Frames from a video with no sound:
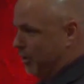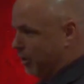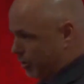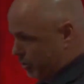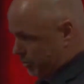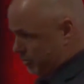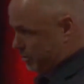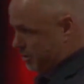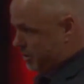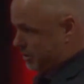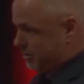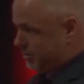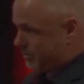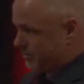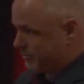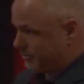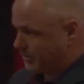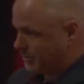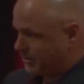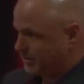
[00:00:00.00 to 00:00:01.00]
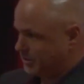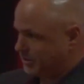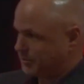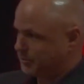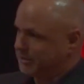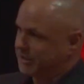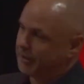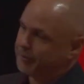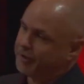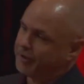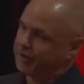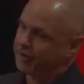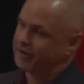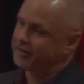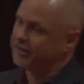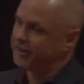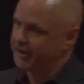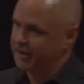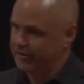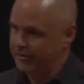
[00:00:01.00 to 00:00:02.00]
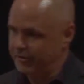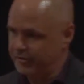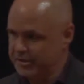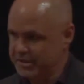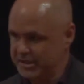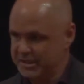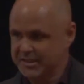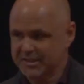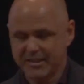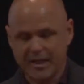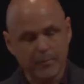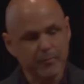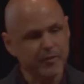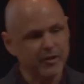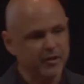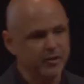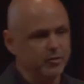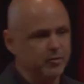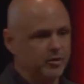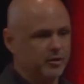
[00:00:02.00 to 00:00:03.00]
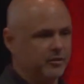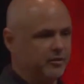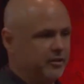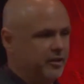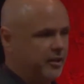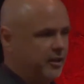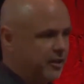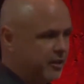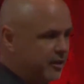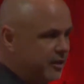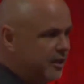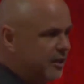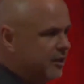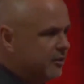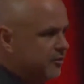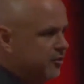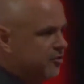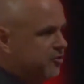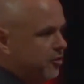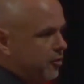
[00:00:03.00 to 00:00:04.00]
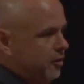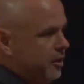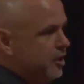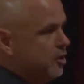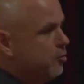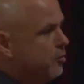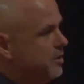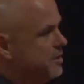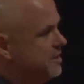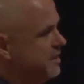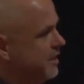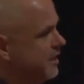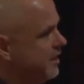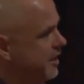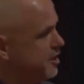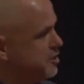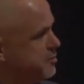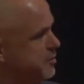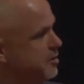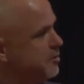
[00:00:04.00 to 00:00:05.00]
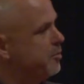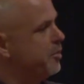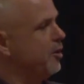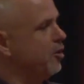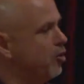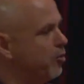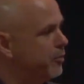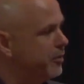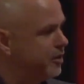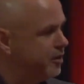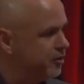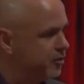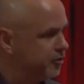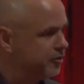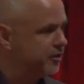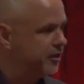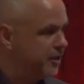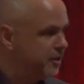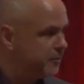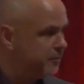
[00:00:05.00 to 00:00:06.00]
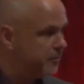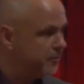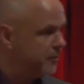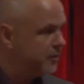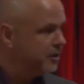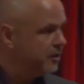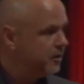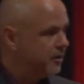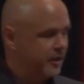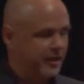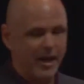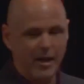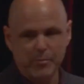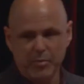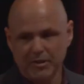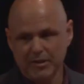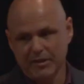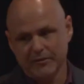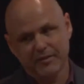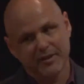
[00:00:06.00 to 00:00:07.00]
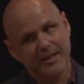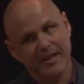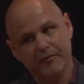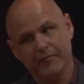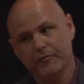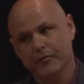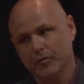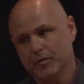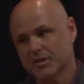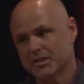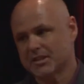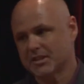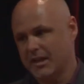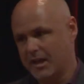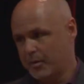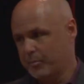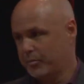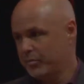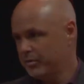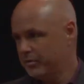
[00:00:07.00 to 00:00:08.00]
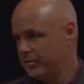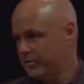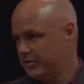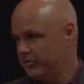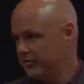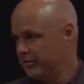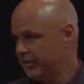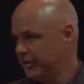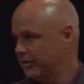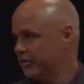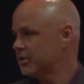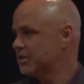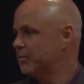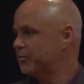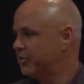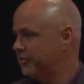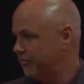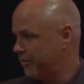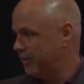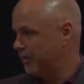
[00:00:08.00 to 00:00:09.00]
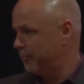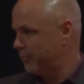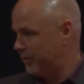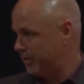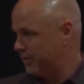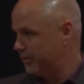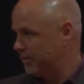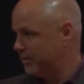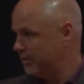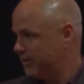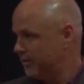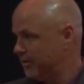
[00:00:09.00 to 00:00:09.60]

lows. But I'm here to tell you there's a step that you can take to start increasing engagement and empowerment in your team. And I believe that first step is leadership development.